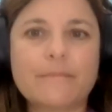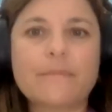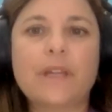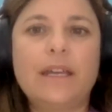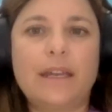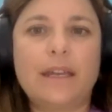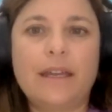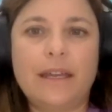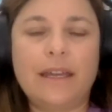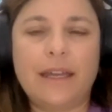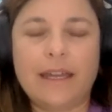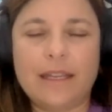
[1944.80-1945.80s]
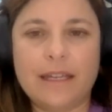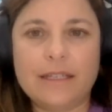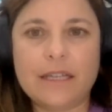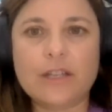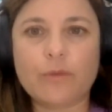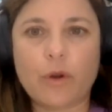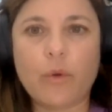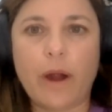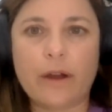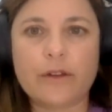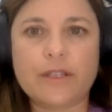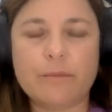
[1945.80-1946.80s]
It does
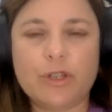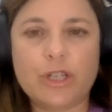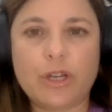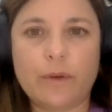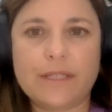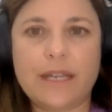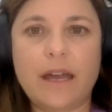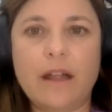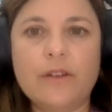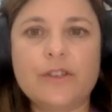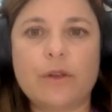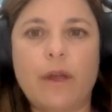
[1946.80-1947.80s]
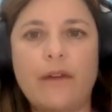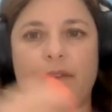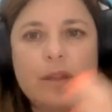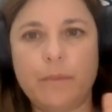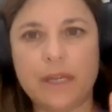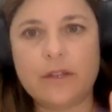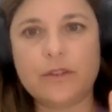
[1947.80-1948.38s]
require some show and tell. So having the big